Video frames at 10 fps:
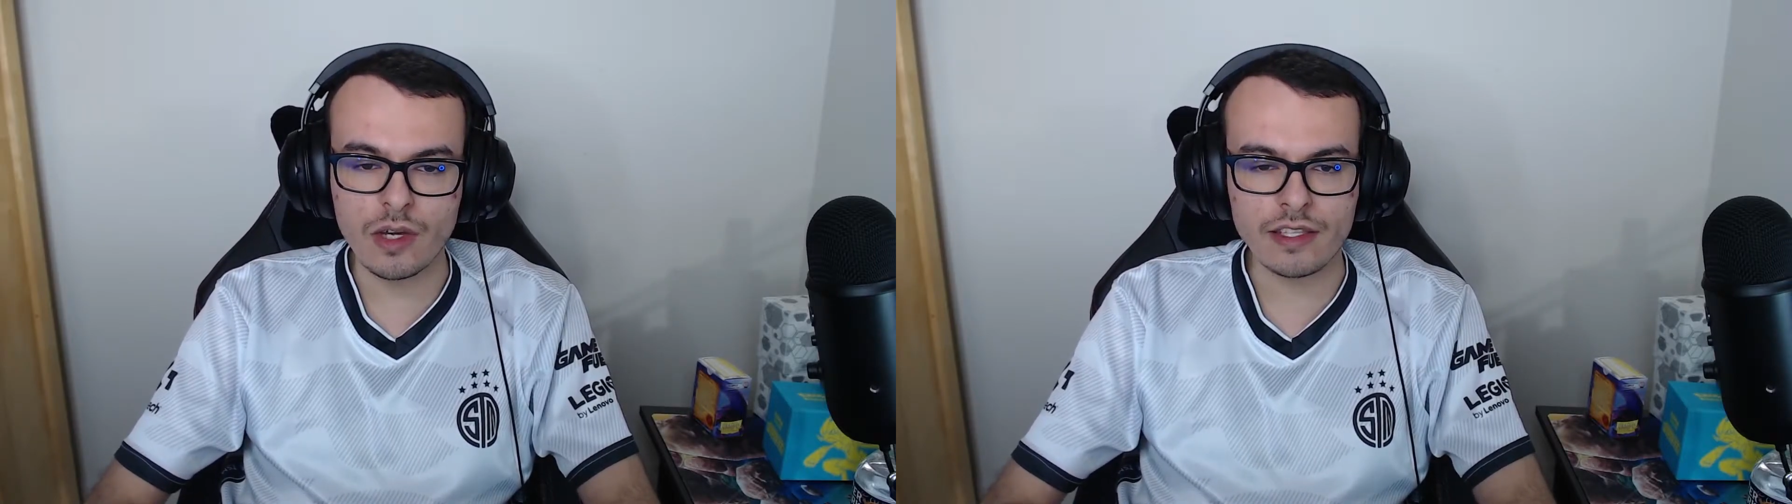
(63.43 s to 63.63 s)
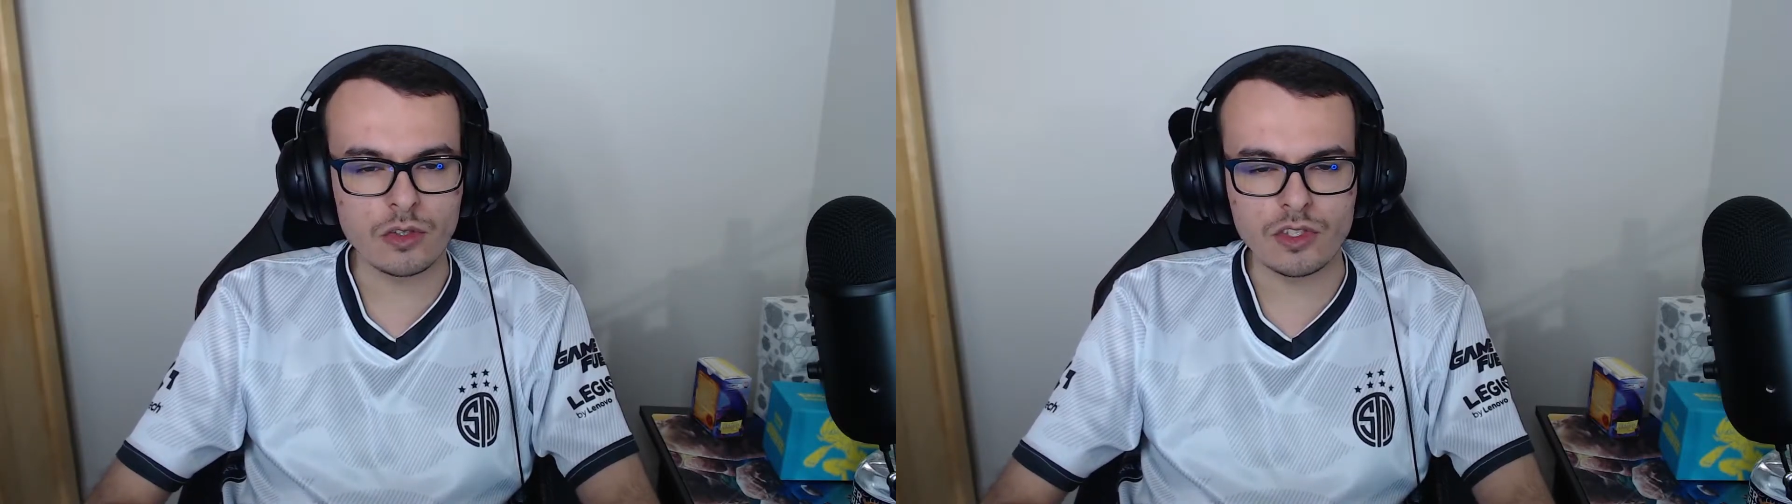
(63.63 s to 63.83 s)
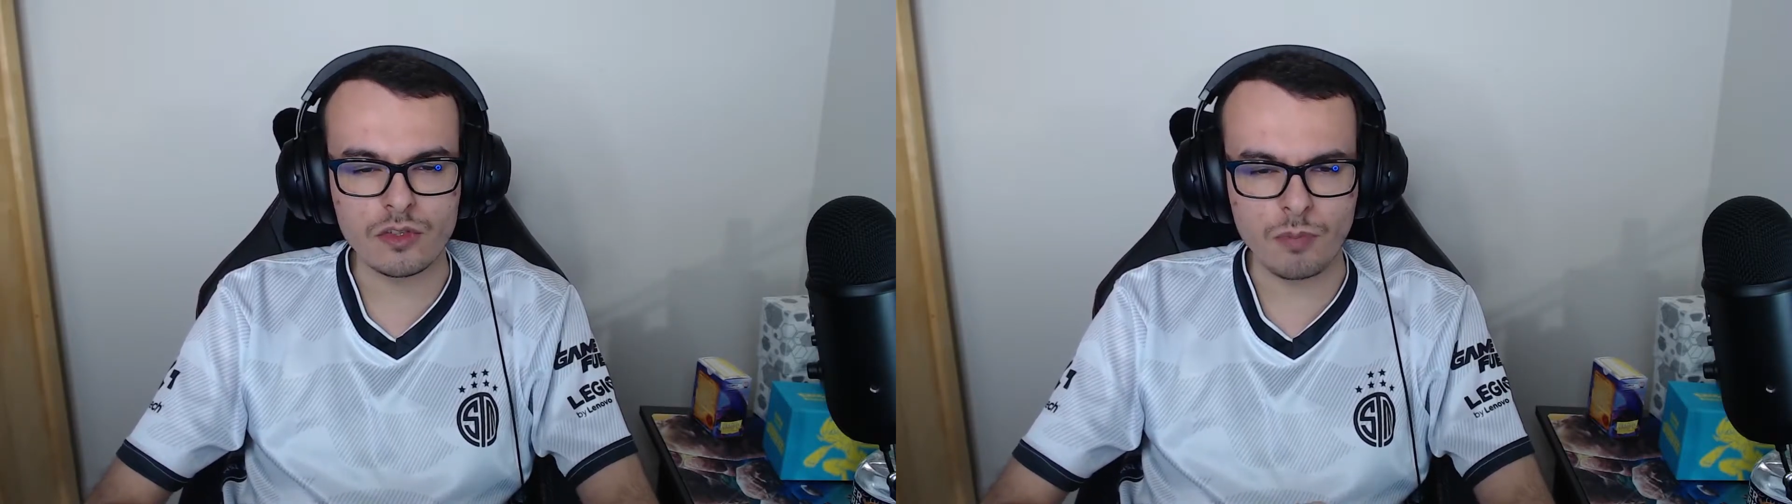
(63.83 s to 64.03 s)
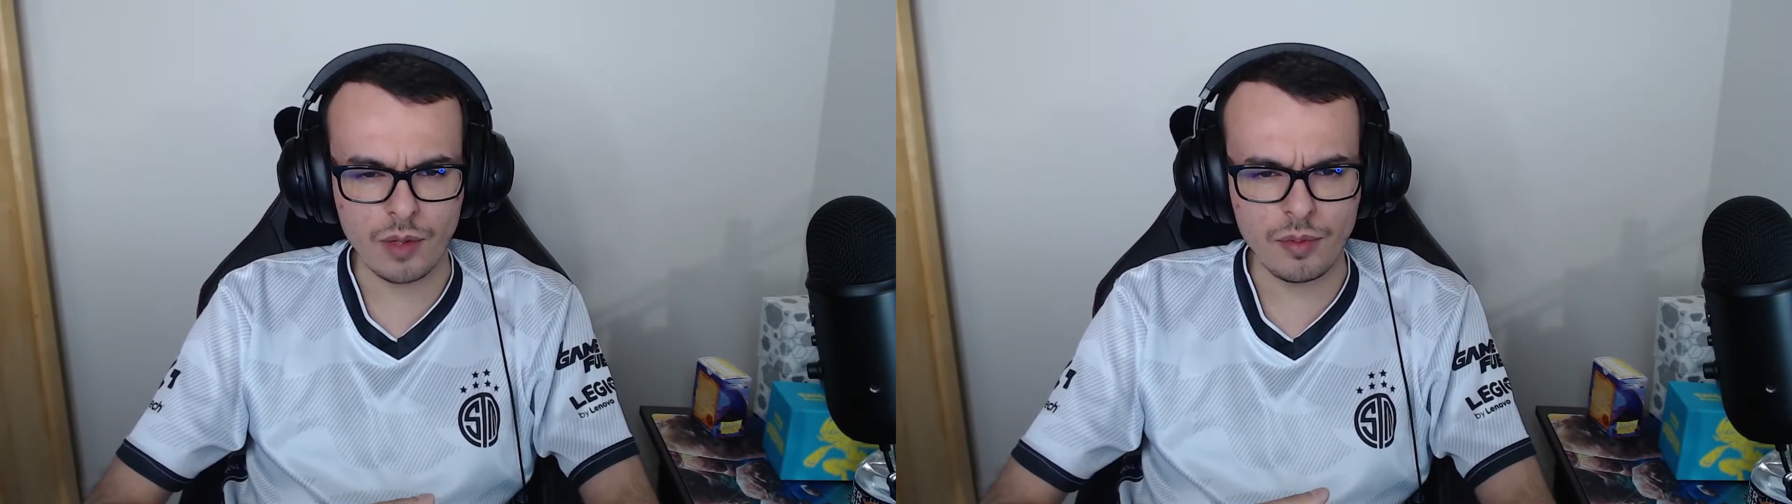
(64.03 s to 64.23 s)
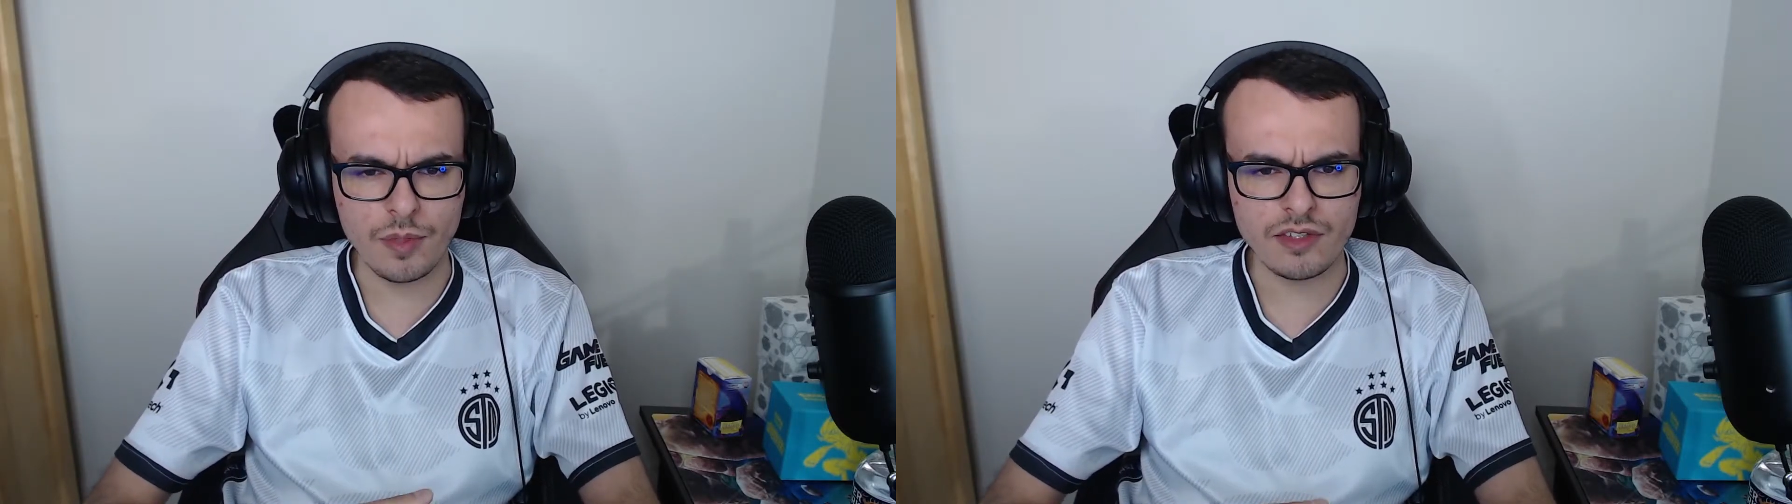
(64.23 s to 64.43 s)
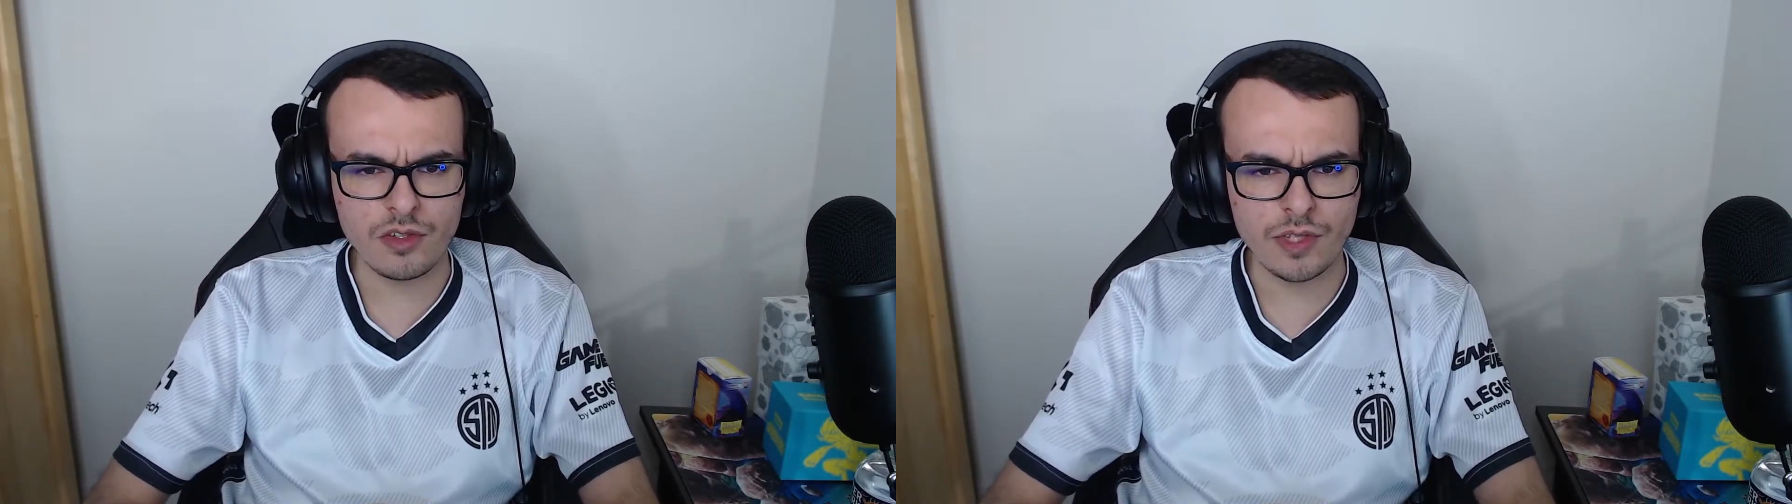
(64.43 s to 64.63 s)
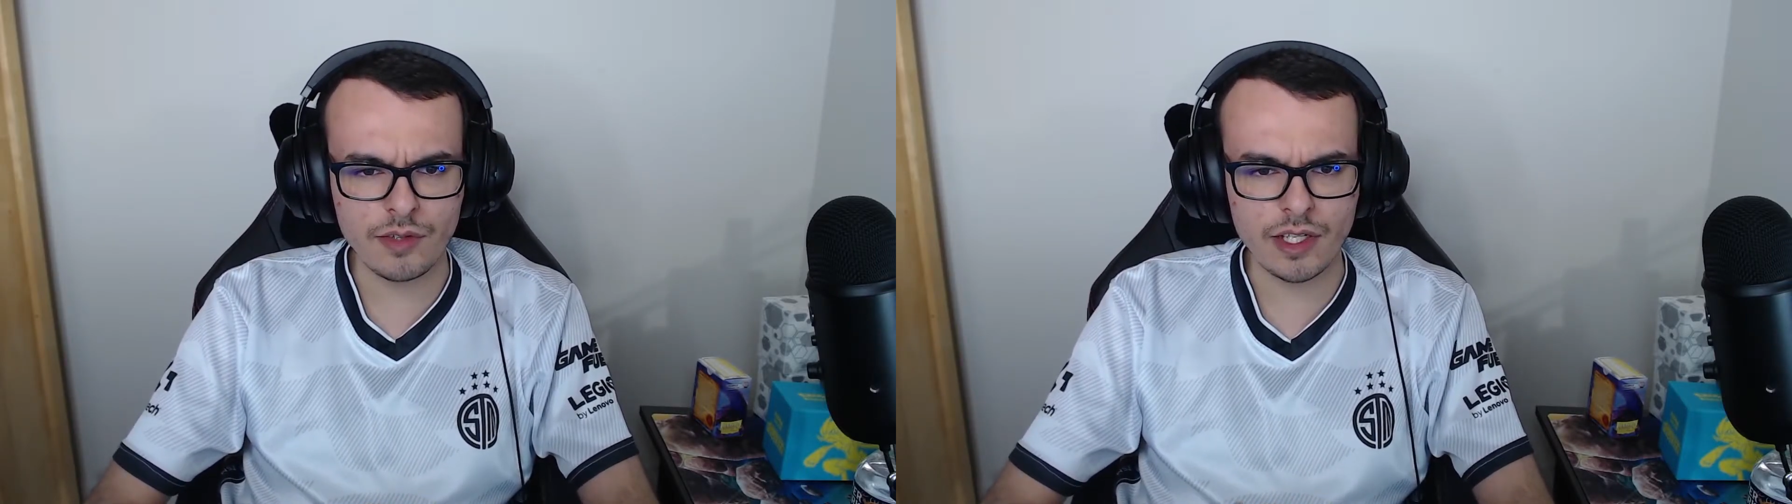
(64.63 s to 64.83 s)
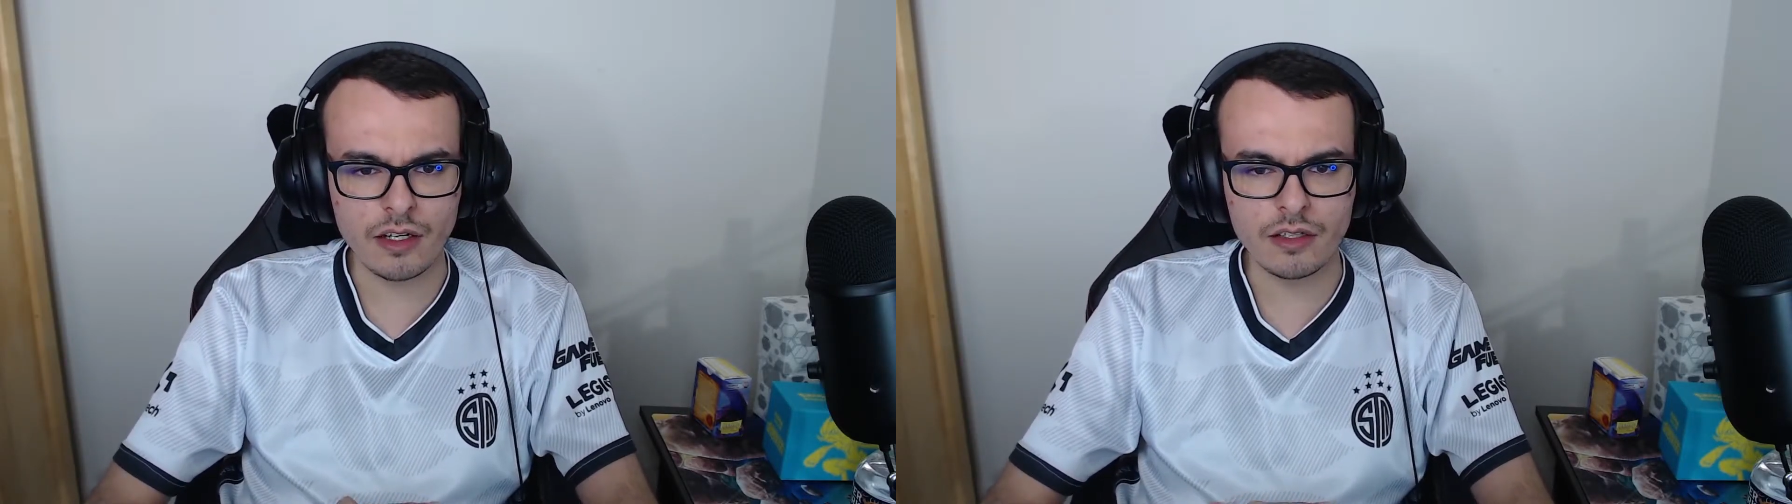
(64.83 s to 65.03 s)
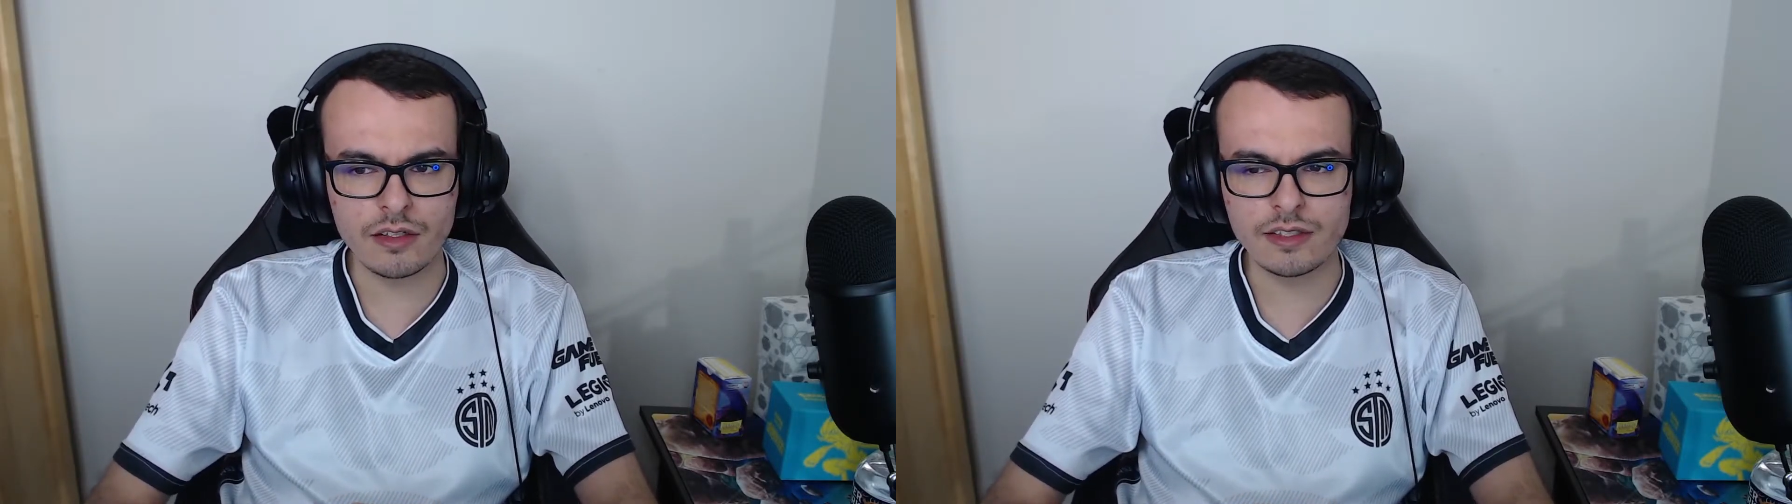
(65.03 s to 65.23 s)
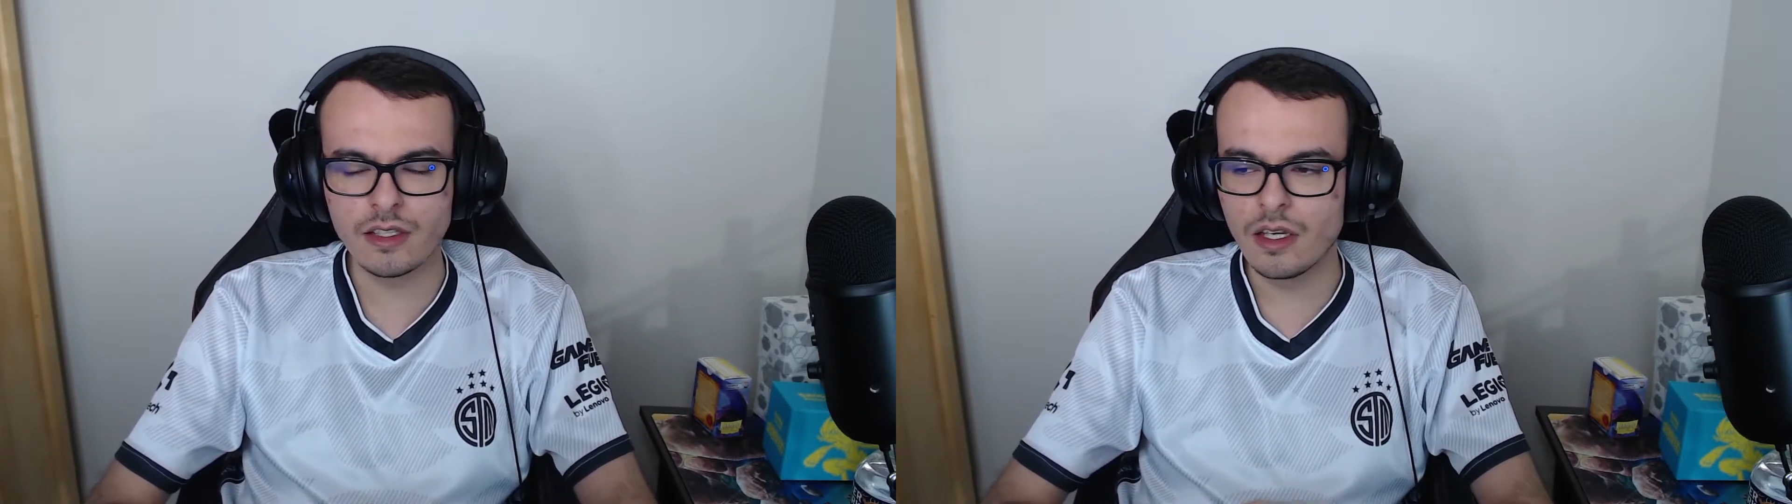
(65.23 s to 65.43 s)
I think those are probably my two favorite characters.